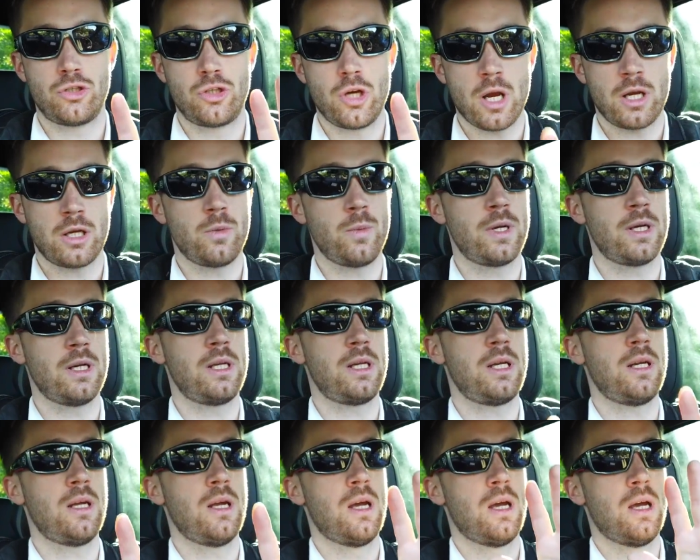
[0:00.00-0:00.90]

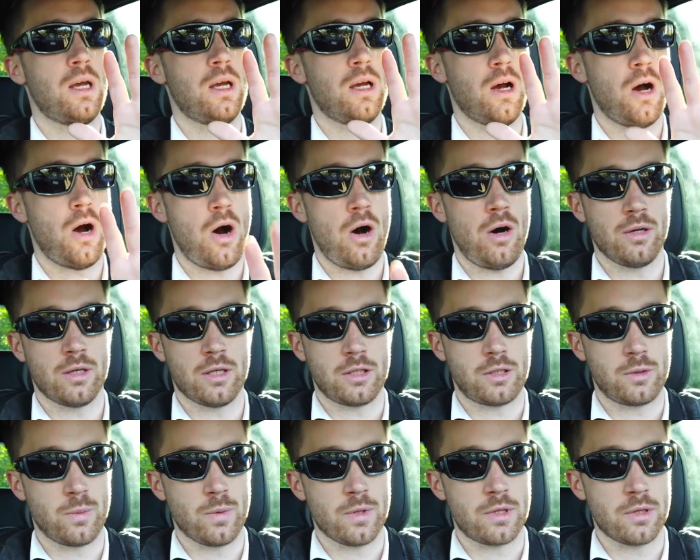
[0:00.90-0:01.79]
genuinely
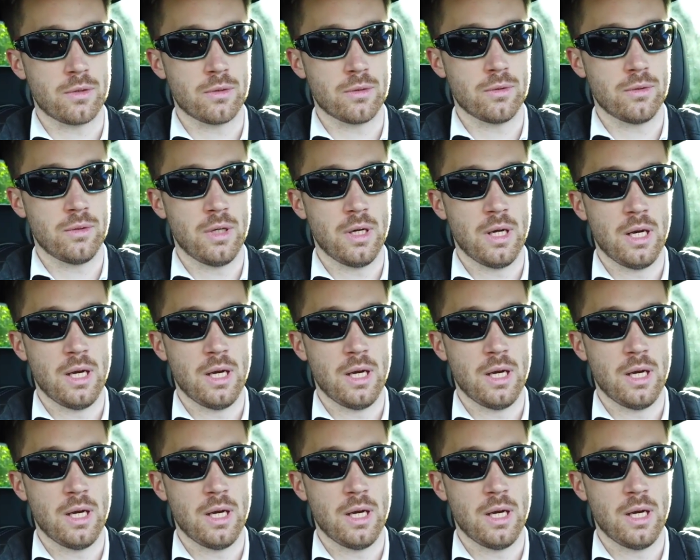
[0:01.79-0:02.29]
honest with you,